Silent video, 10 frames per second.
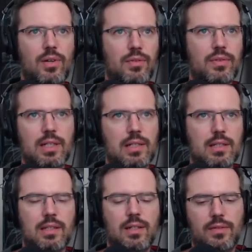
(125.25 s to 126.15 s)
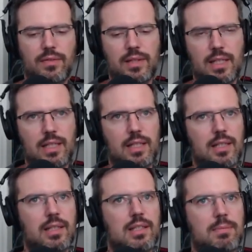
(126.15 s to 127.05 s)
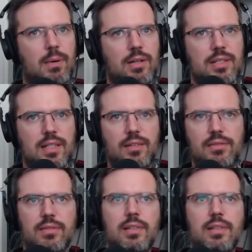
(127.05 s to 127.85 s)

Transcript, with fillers: of the of the the Spark stuff.